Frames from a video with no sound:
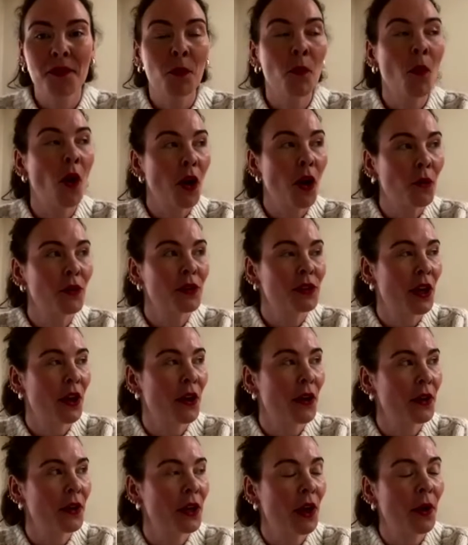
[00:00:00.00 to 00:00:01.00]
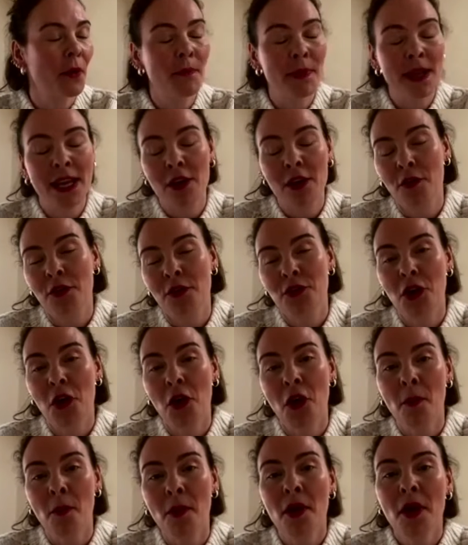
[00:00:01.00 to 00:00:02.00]
while also, you know, being on the
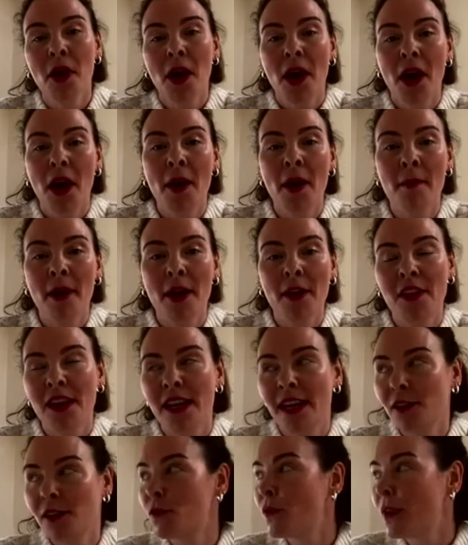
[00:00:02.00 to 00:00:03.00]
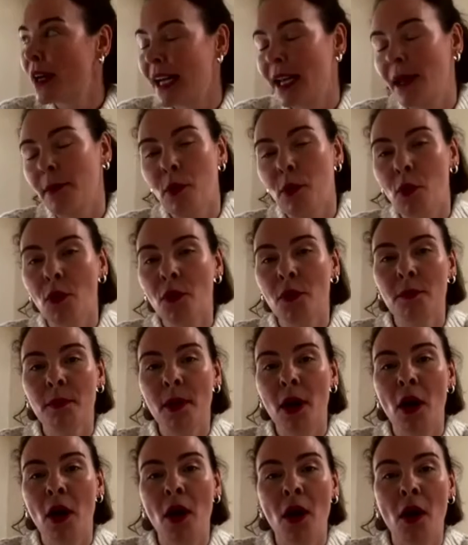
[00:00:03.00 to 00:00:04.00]
job, I think is a really
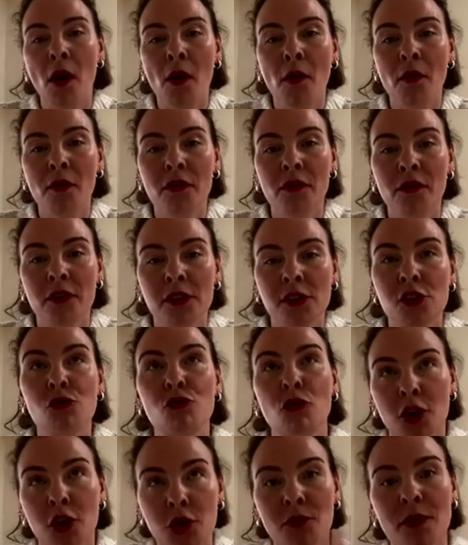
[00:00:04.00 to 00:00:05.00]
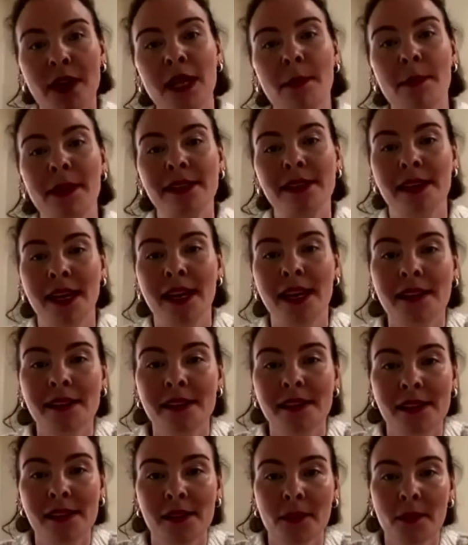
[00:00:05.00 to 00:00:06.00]
important part of structuring the
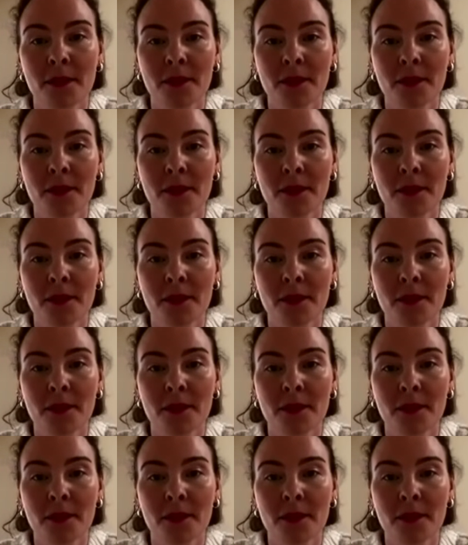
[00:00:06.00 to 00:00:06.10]
business.